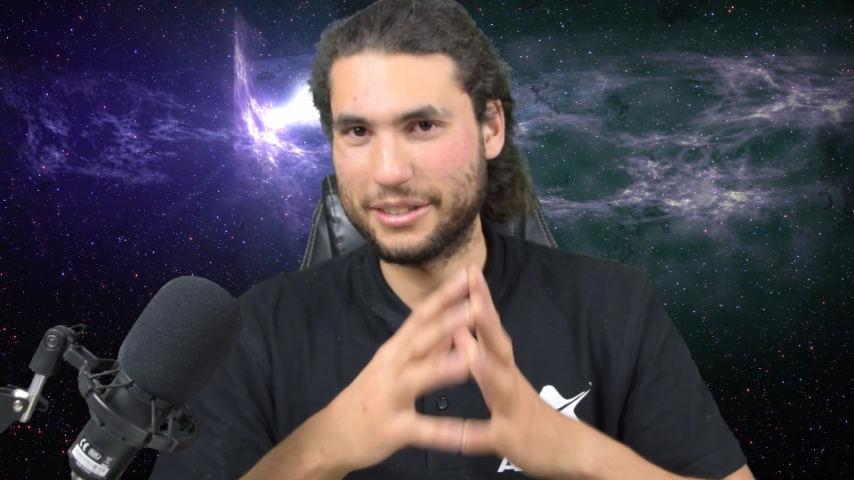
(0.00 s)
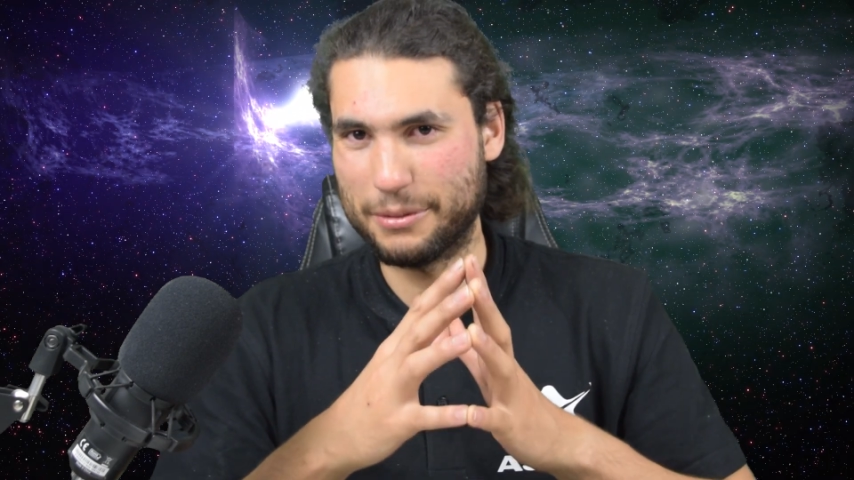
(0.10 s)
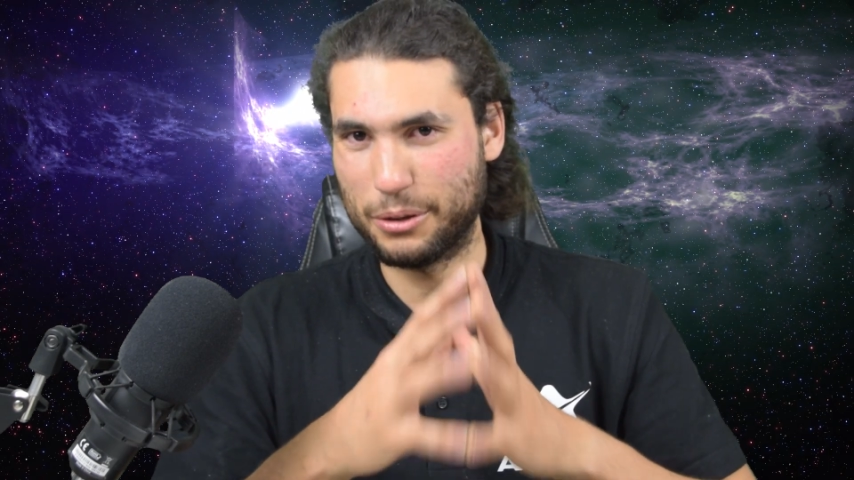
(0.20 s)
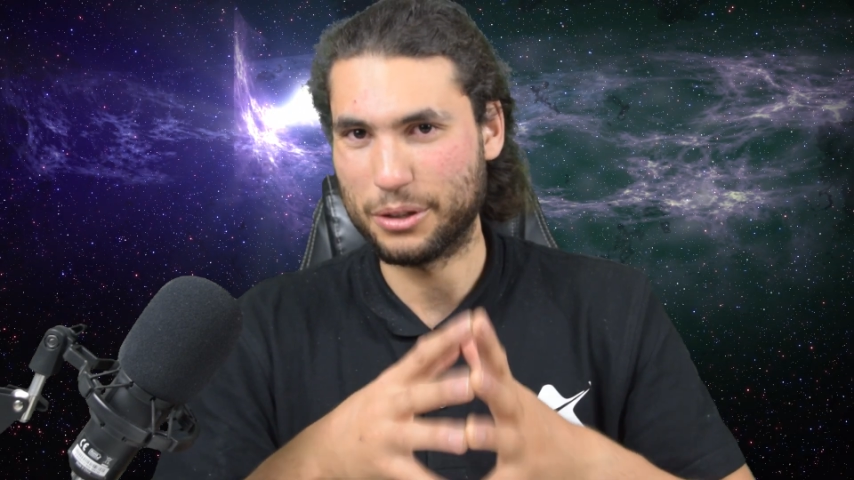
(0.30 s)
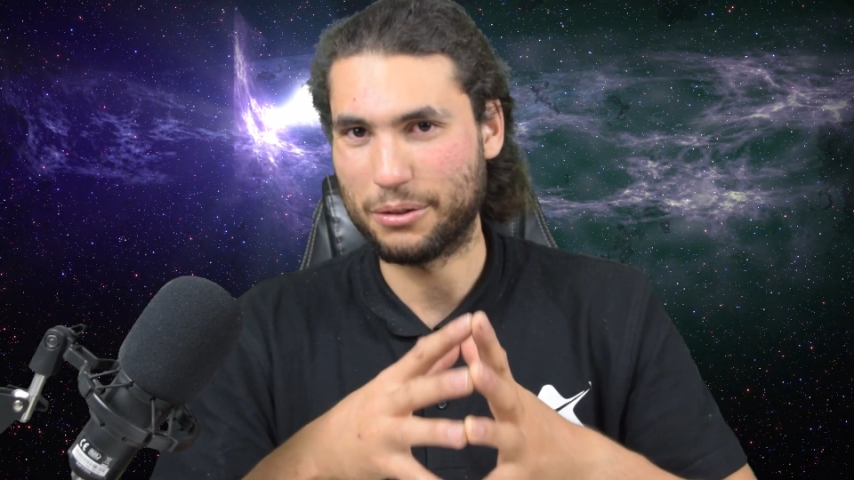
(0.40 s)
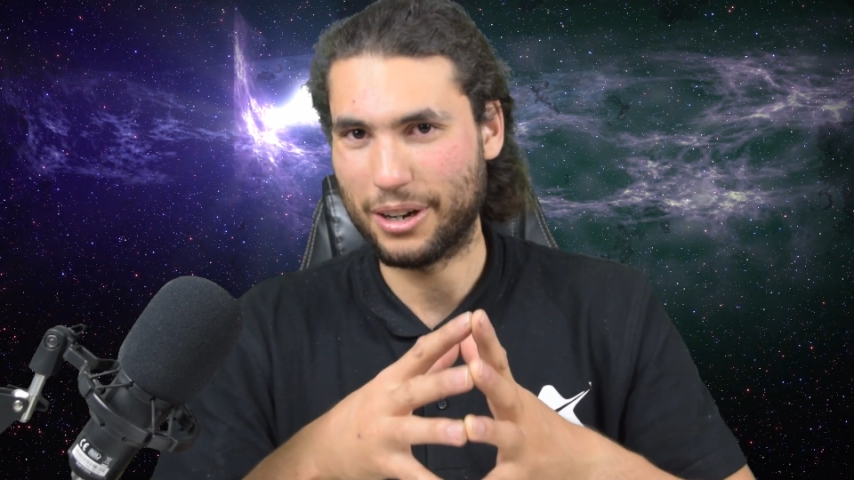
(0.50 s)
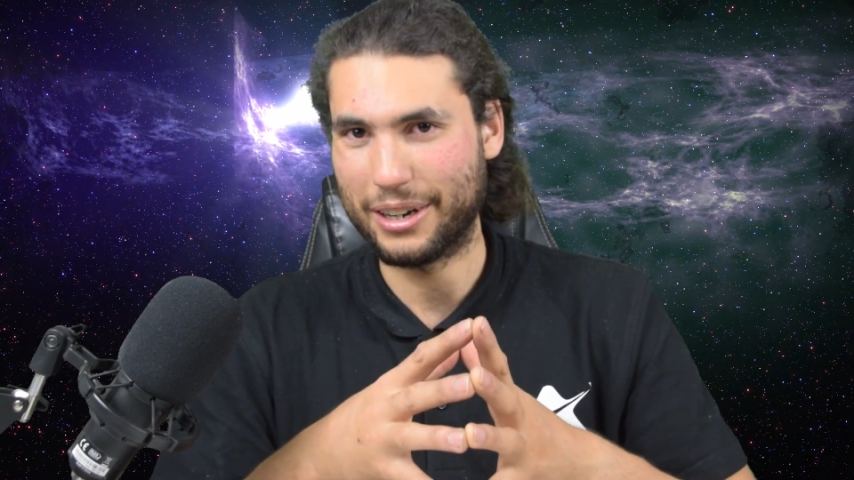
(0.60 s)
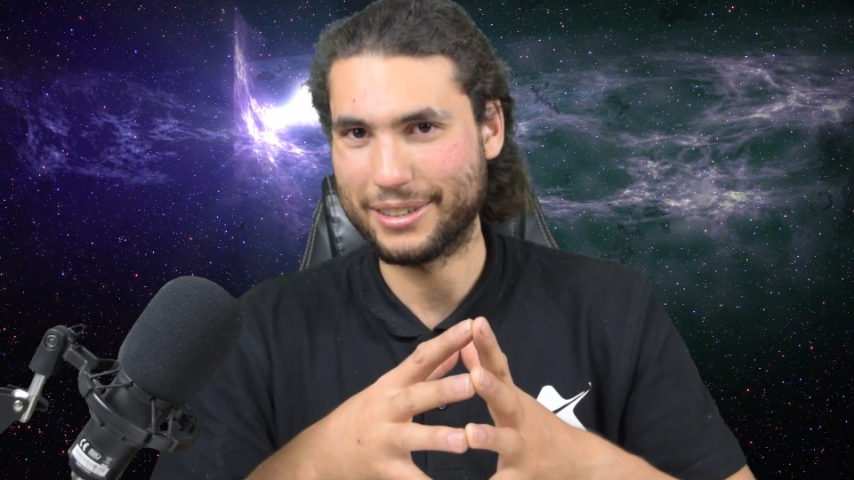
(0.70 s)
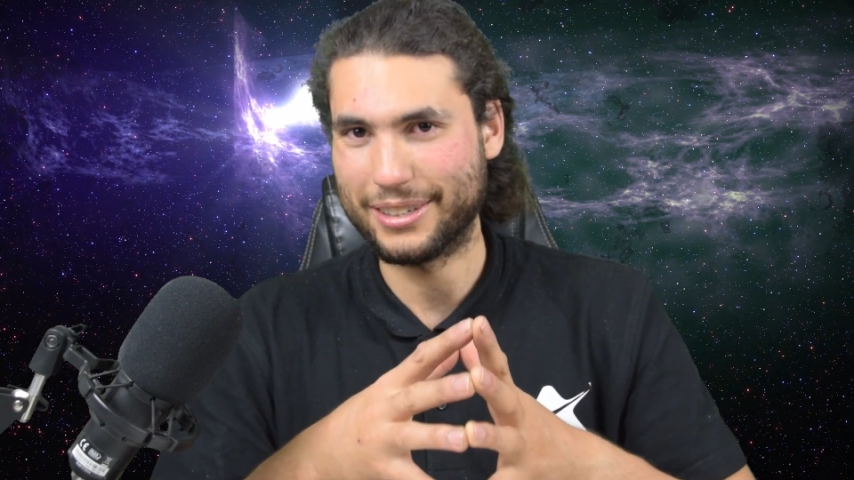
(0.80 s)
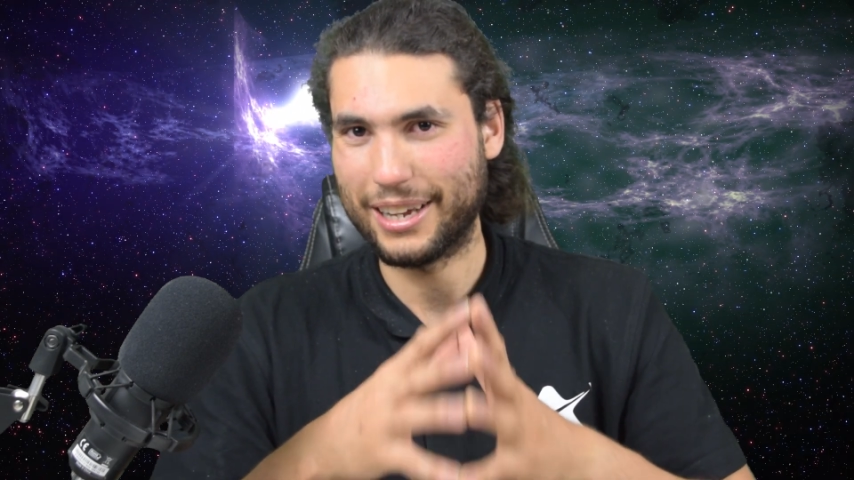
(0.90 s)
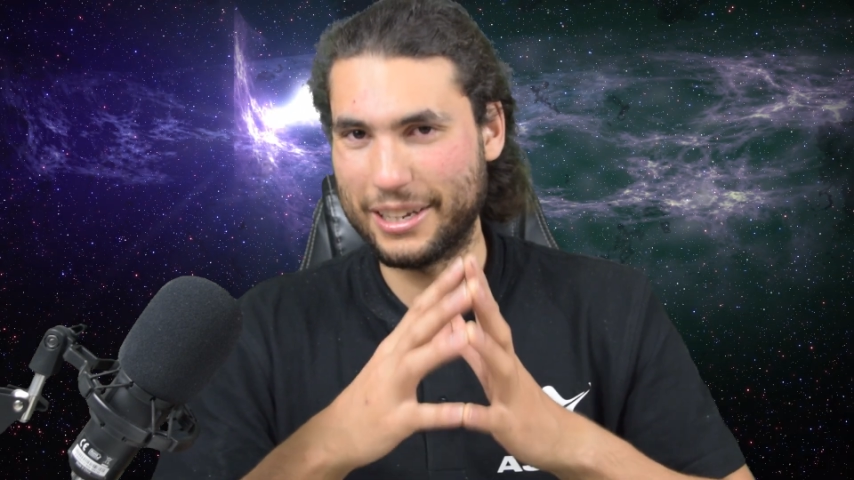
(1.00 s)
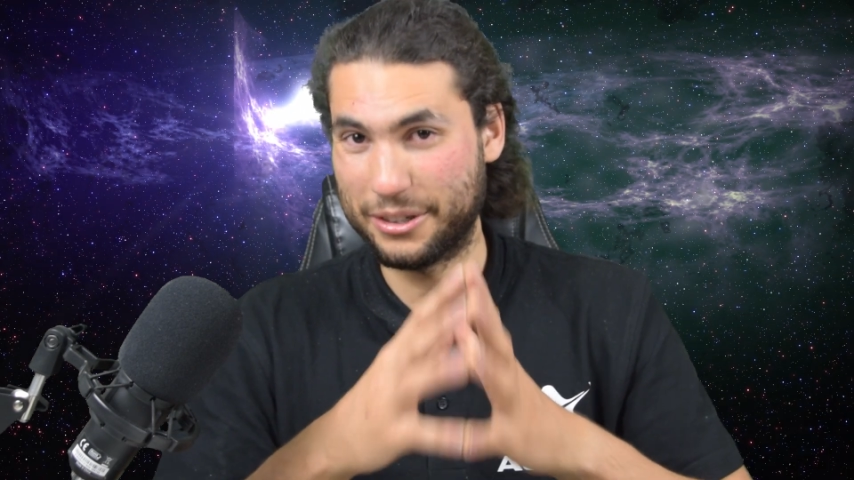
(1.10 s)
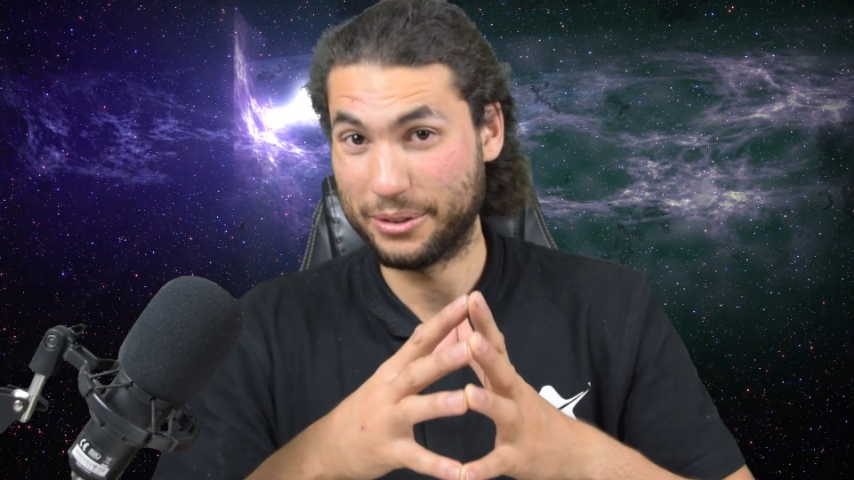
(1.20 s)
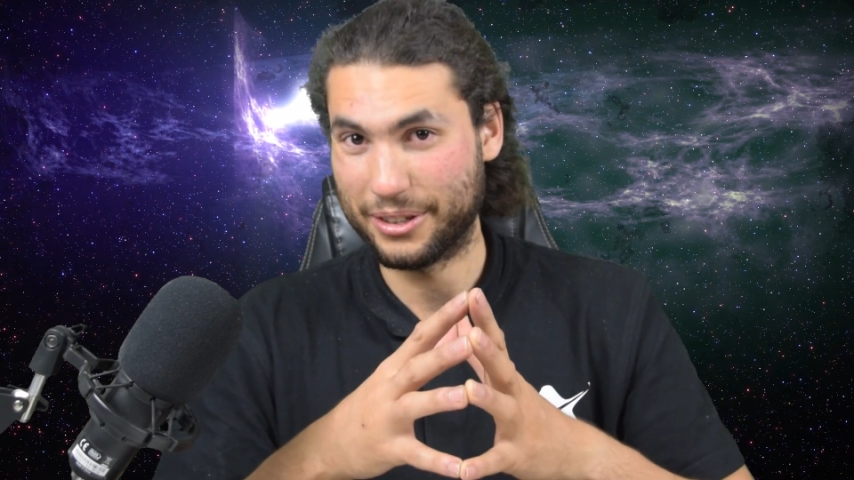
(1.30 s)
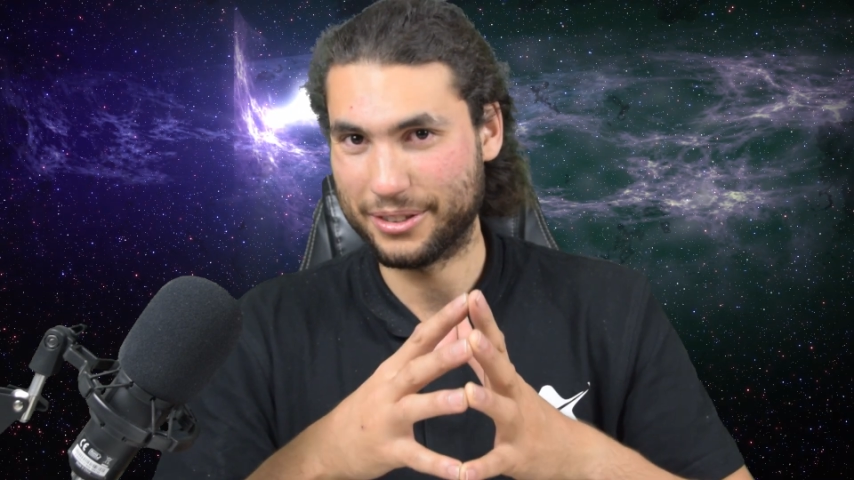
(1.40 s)
to build a rocket and
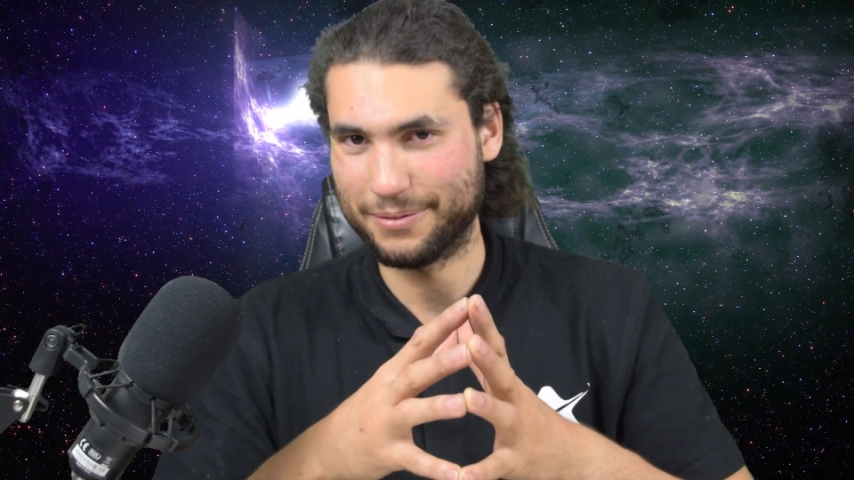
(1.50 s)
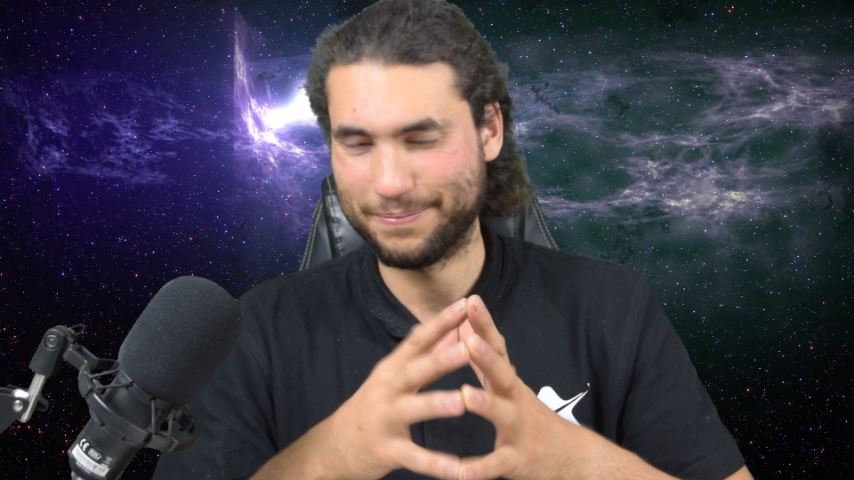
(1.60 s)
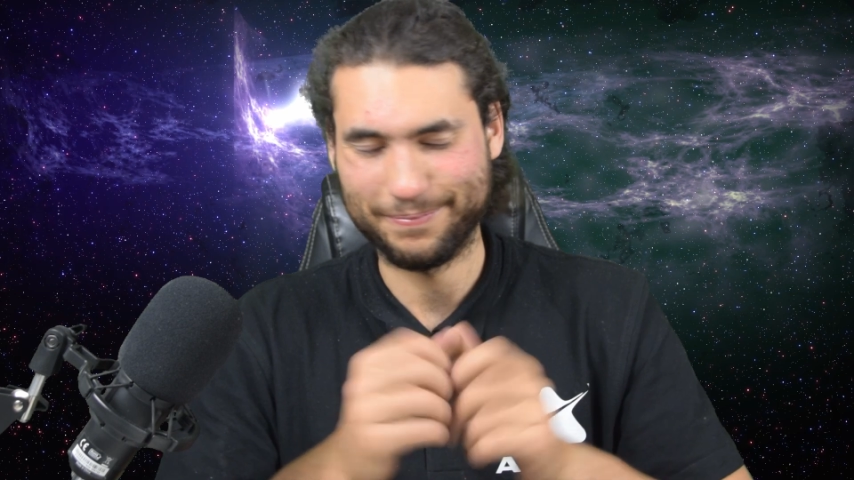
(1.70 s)
do this.